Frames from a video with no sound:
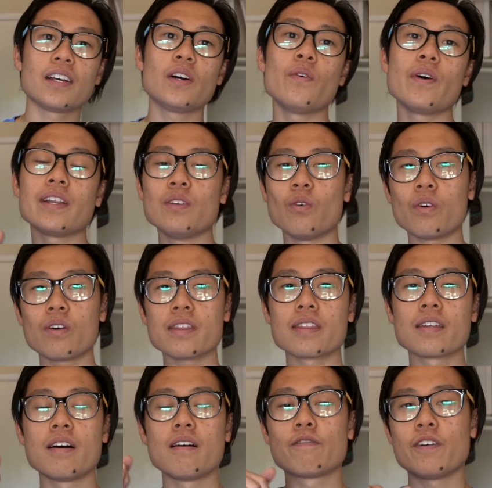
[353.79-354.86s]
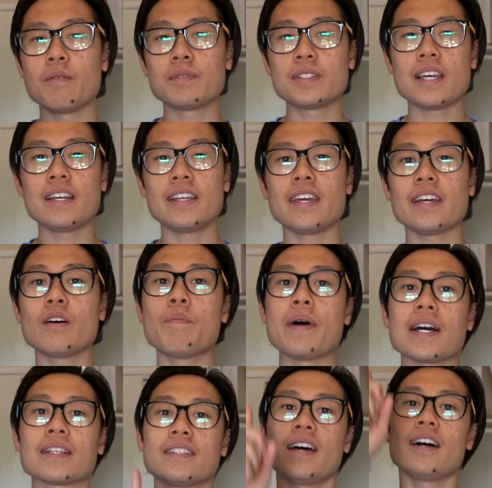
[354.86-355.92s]
going north from San Diego
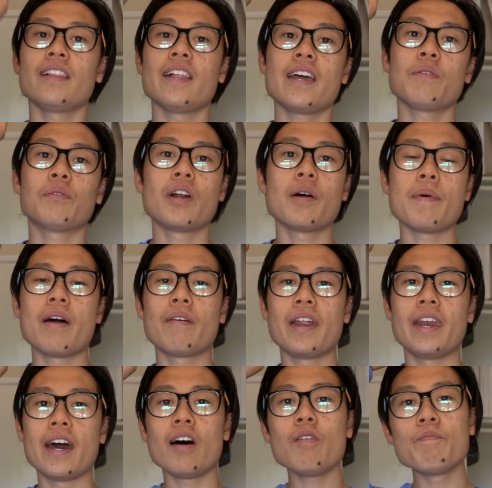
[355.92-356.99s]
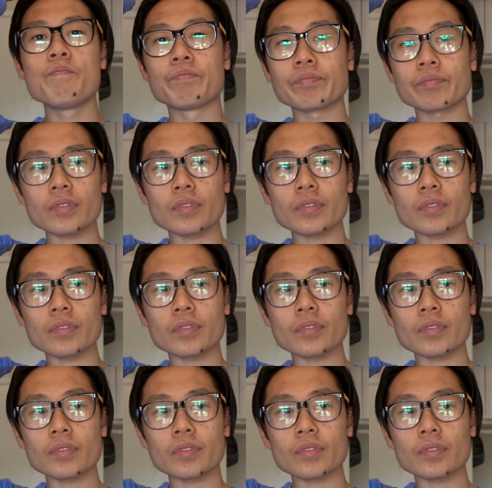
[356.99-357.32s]
back to LA where I'm at right now,